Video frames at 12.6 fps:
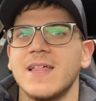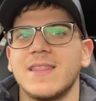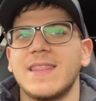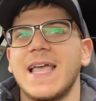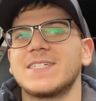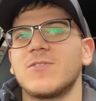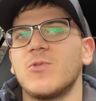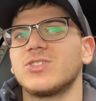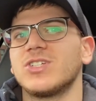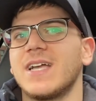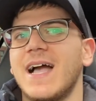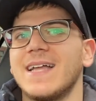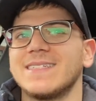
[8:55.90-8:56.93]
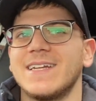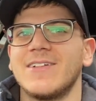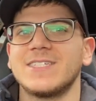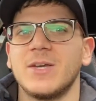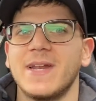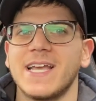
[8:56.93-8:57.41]
Thanks for watching, guys, and
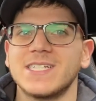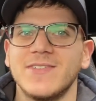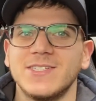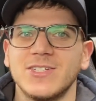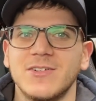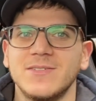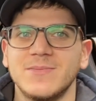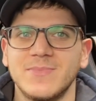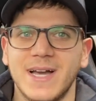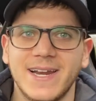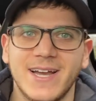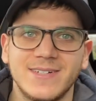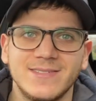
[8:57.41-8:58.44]
I'll see you in my next video. Bye now.